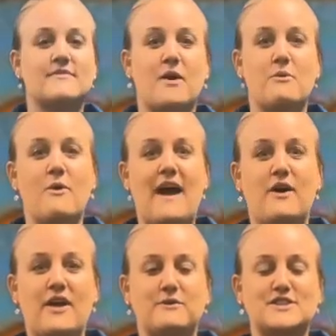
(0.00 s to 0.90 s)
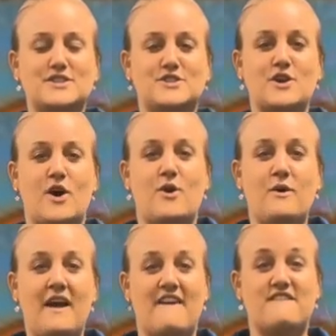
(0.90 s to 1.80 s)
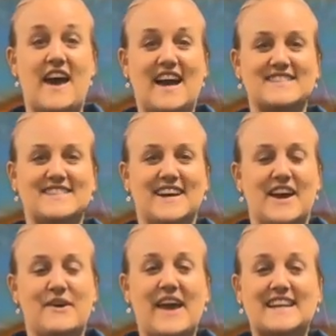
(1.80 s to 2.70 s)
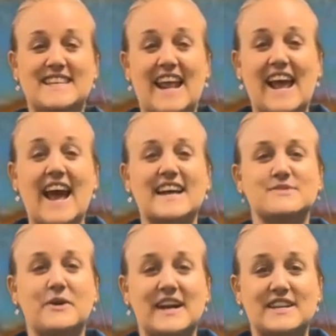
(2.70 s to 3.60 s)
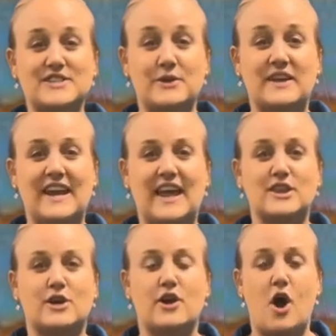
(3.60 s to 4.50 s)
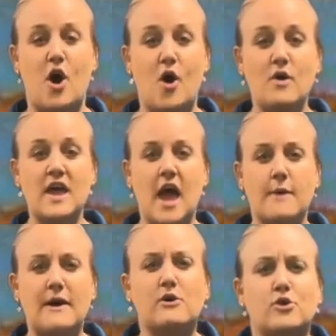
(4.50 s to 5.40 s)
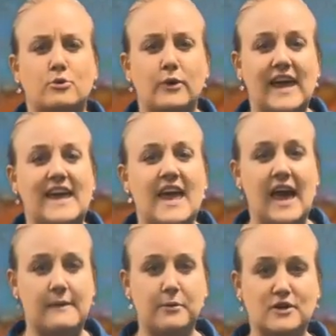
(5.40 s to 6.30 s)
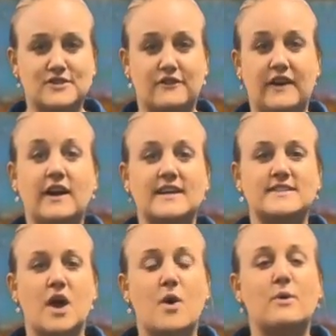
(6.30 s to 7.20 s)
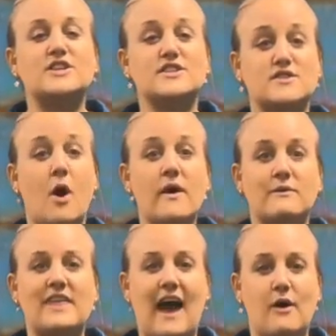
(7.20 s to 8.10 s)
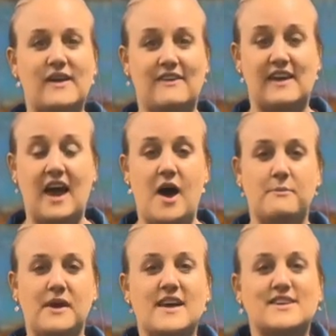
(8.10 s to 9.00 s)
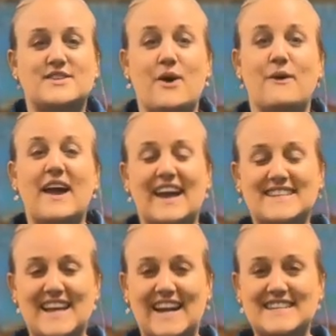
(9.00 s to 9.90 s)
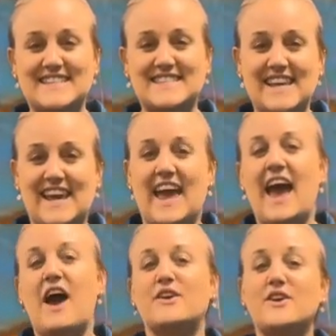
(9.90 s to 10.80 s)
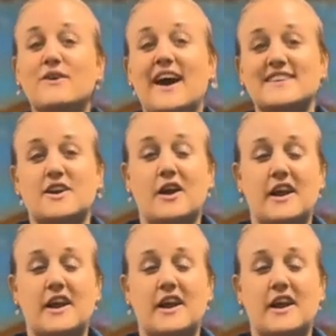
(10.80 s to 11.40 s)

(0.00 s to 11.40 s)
Wow, that was so fast. Okay, today guys, we're gonna tune in and learn all about grit and perseverance, which is going without giving up. So excited to see how you guys are